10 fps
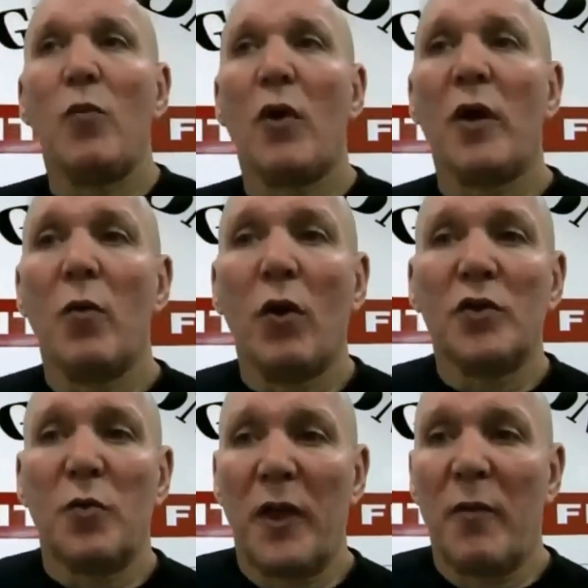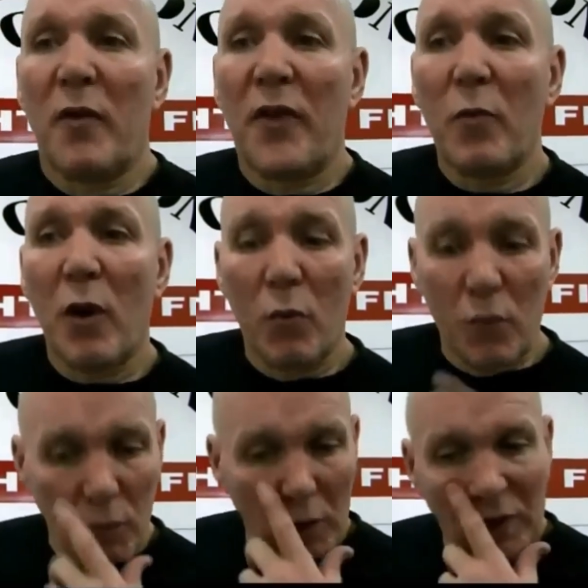I think what it was with him, I think
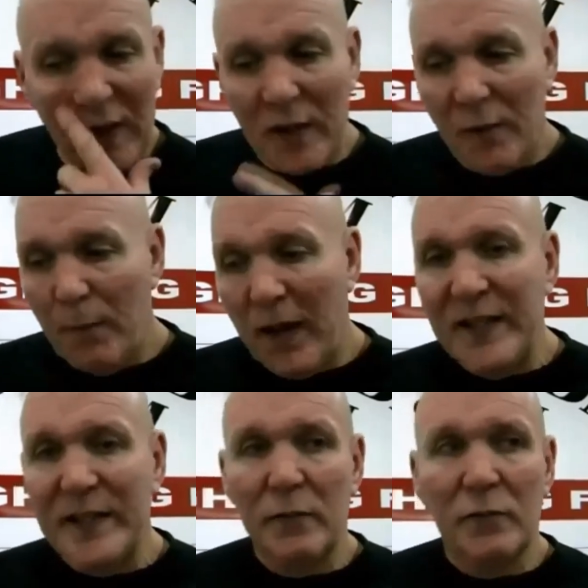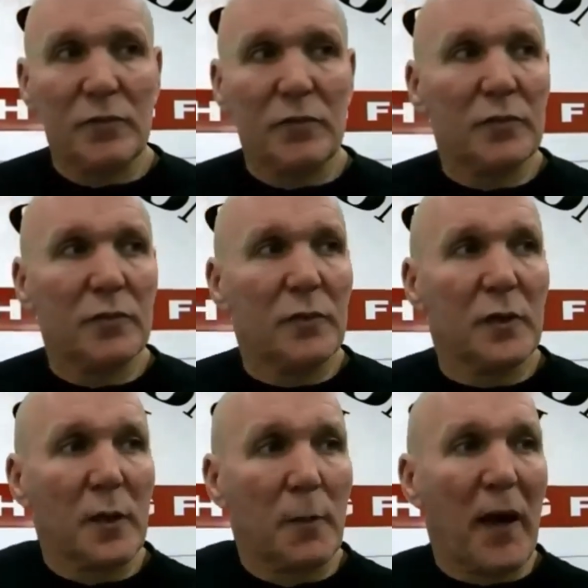what I think the
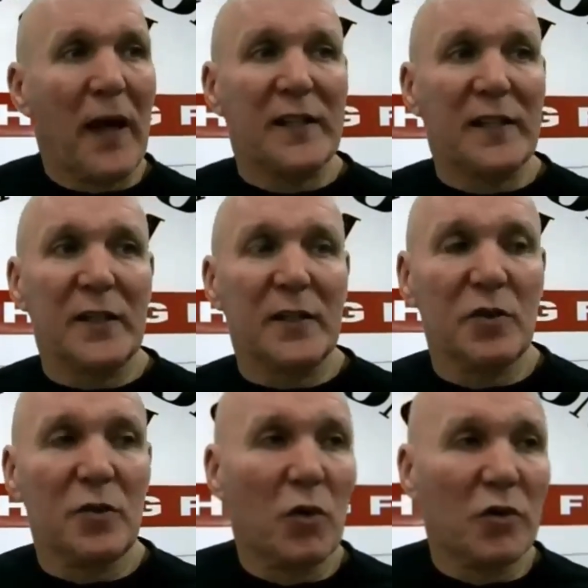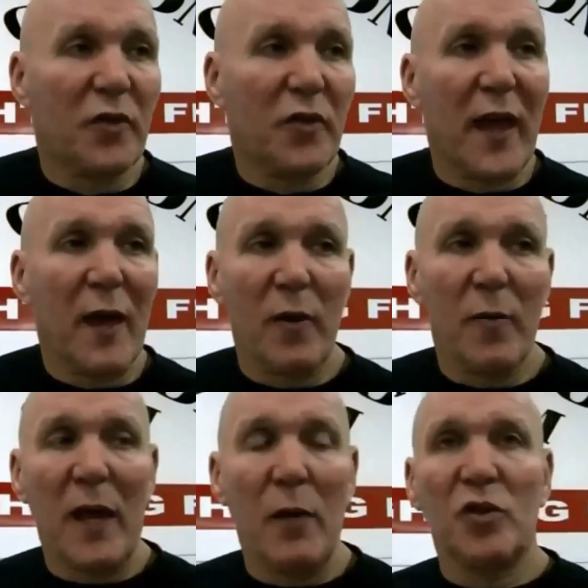basics wasn't there with
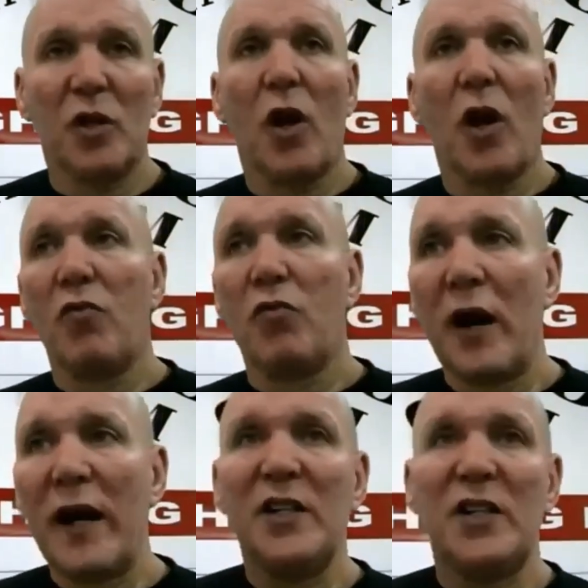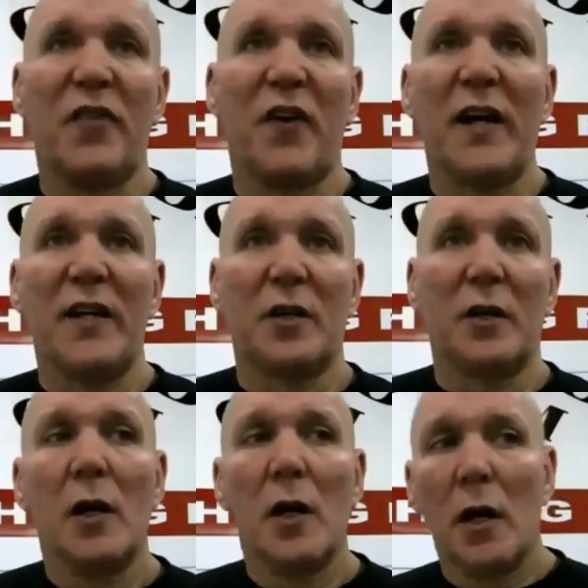him. He was a rangy
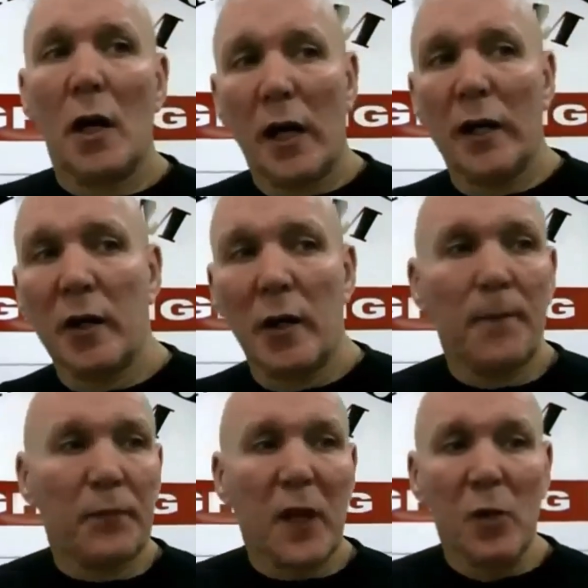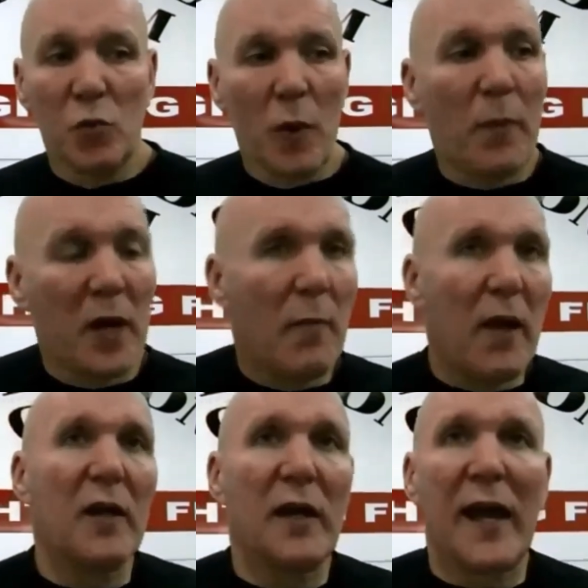fighter, and whipping
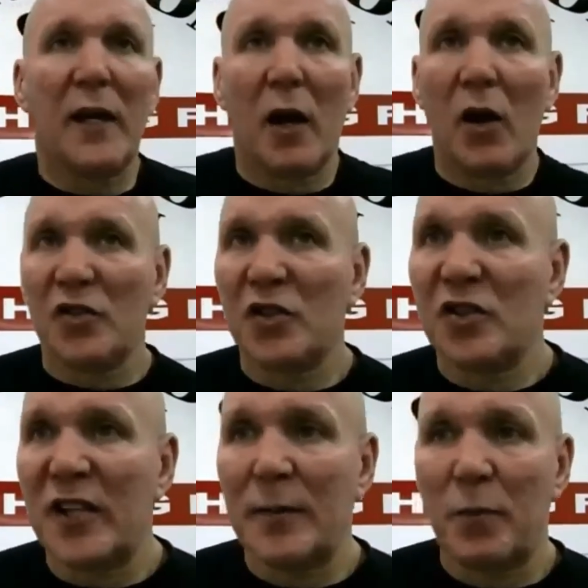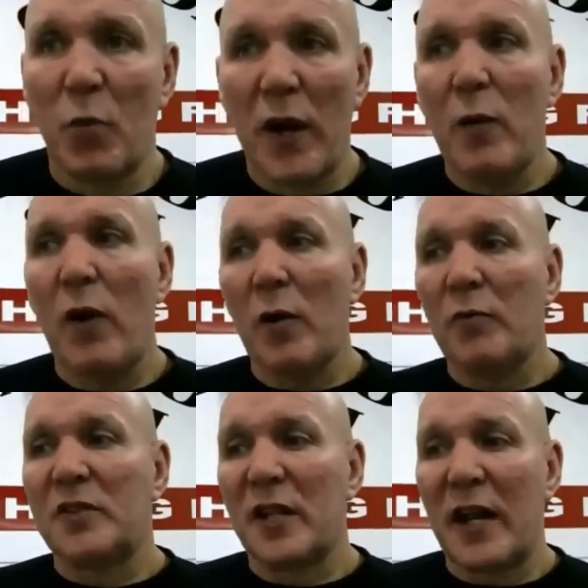him in and getting a lot of success. But when he went
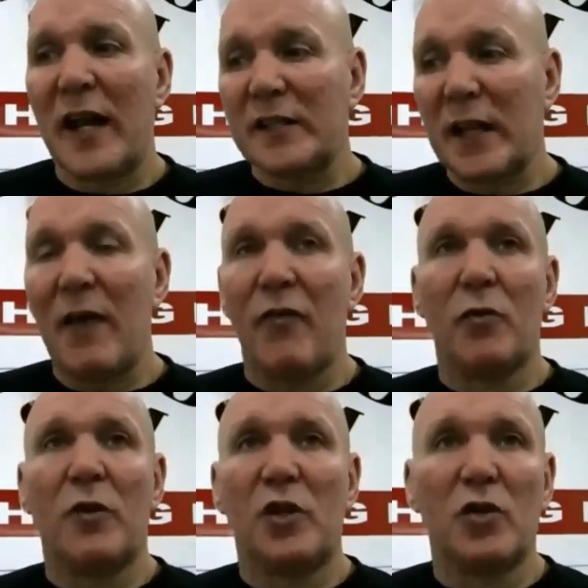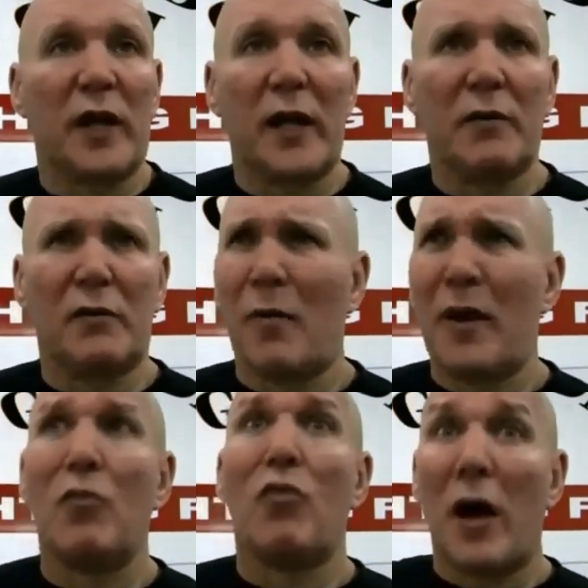up to the next level with Duddy,
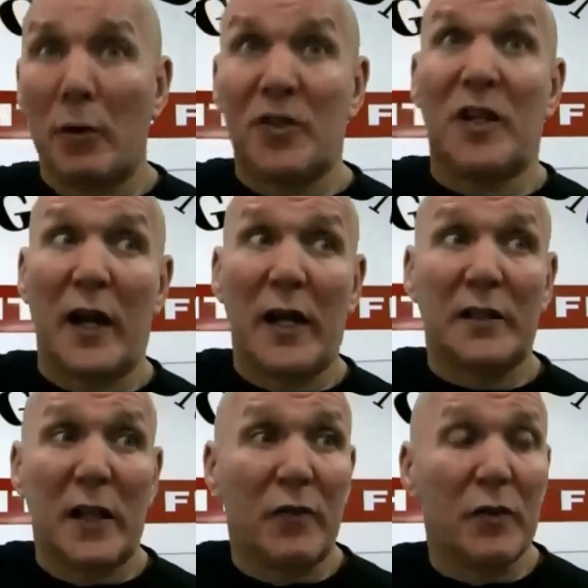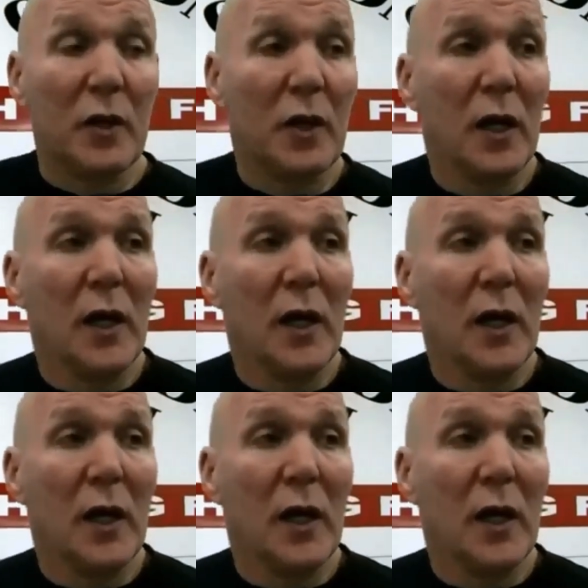right up to the next level,